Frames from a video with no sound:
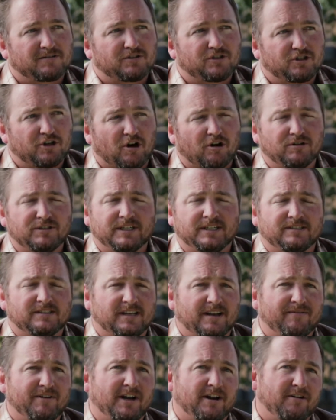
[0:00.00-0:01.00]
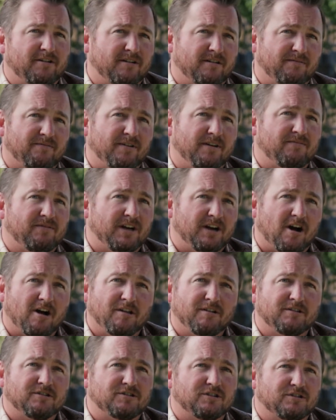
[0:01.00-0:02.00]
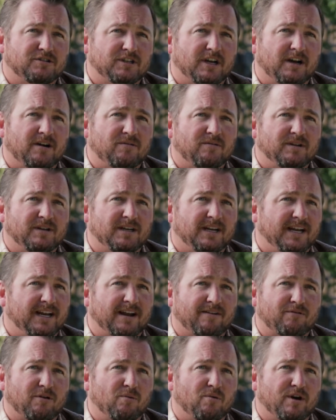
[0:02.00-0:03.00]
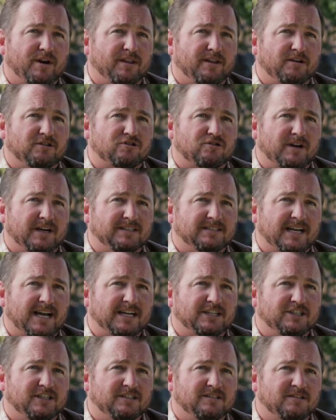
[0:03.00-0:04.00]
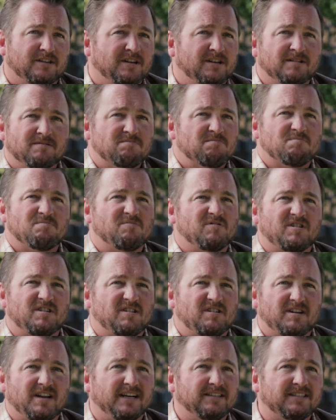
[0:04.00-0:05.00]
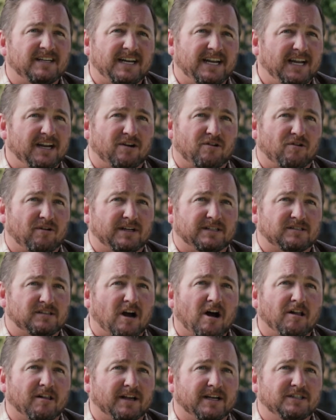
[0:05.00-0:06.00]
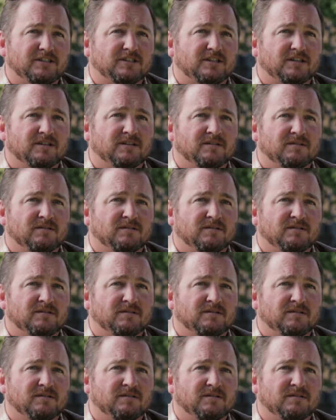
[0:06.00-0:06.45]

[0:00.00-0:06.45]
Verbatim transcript: Charging $750 or so in every one of those transactions doesn't increase knowledge.